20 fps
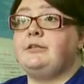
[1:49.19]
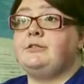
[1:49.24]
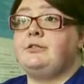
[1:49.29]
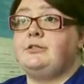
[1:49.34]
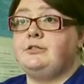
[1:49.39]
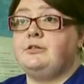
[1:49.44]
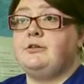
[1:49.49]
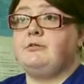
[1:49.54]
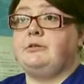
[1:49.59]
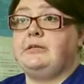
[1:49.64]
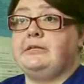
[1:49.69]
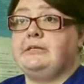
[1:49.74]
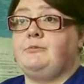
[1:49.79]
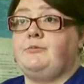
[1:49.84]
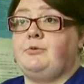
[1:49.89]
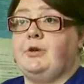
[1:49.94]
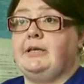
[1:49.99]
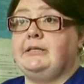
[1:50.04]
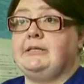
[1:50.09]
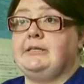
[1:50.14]
so you don't need to
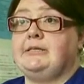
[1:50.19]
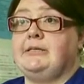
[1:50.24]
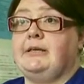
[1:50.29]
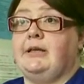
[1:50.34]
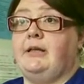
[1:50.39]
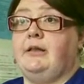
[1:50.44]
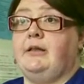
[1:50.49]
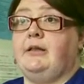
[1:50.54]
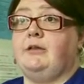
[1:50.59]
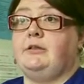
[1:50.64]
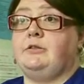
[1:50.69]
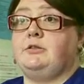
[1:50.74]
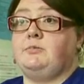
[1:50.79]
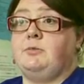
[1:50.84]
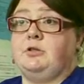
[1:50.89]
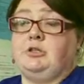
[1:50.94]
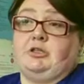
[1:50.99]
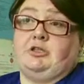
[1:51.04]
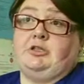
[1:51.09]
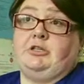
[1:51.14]
break the seal,
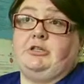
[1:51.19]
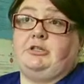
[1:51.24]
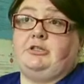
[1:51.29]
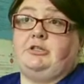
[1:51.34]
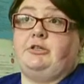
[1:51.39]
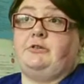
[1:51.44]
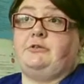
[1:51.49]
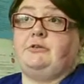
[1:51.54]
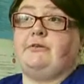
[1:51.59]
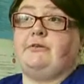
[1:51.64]
which could introduce